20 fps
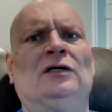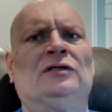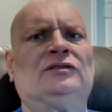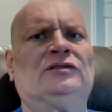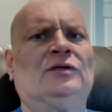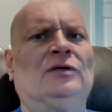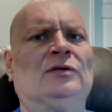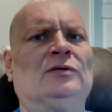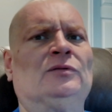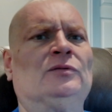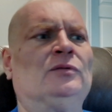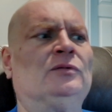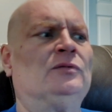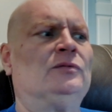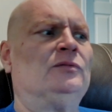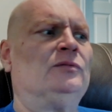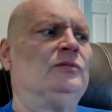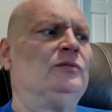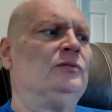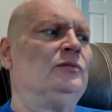So
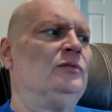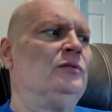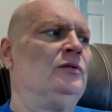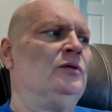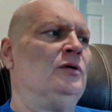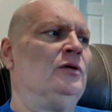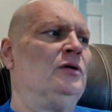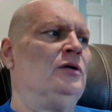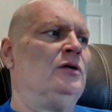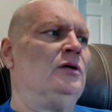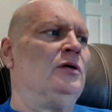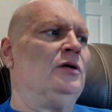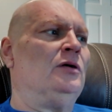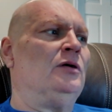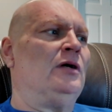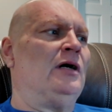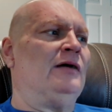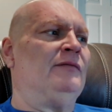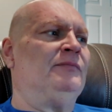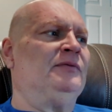
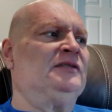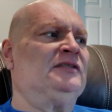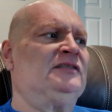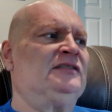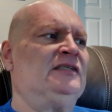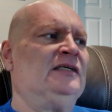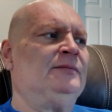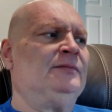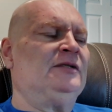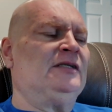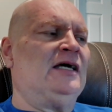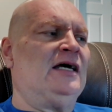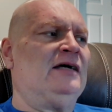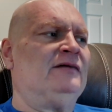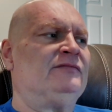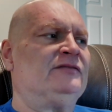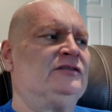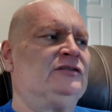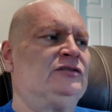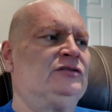I've been seeming to
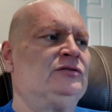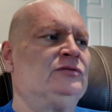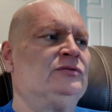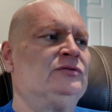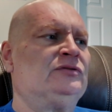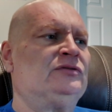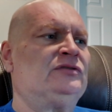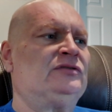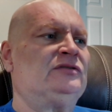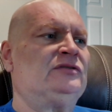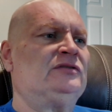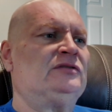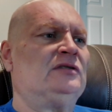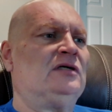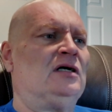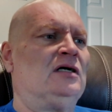have issues